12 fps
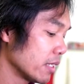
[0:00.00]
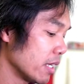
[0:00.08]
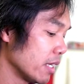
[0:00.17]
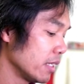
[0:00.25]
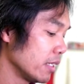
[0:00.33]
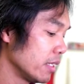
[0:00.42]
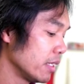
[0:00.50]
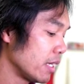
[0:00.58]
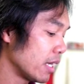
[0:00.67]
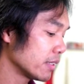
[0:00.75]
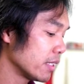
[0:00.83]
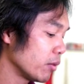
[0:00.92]
okay?
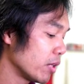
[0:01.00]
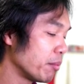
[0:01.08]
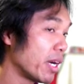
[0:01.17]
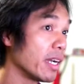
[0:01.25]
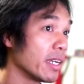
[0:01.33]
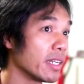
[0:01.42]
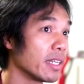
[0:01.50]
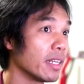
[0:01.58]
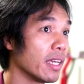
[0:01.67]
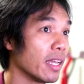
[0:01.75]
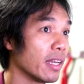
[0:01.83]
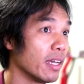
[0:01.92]
Actually, I wanna buy in
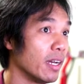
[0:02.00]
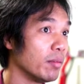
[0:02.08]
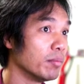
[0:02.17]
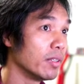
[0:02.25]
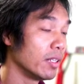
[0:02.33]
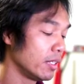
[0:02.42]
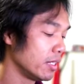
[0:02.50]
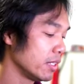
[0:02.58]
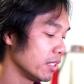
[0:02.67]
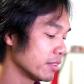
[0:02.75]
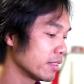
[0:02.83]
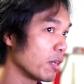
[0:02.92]
at um,
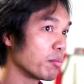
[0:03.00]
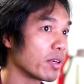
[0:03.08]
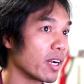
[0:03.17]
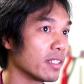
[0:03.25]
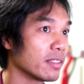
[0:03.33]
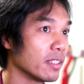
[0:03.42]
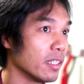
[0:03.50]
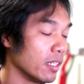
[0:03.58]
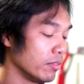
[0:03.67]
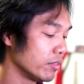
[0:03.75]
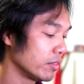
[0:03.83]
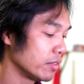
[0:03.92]
a set price
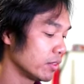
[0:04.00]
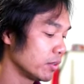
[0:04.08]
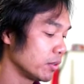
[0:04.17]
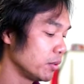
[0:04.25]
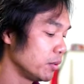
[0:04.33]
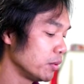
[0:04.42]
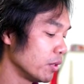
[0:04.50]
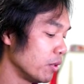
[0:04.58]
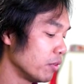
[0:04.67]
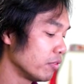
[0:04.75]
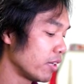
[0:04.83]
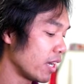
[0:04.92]
of
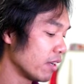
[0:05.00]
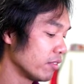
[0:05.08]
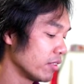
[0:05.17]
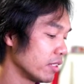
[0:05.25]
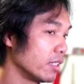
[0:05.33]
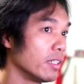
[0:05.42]
205.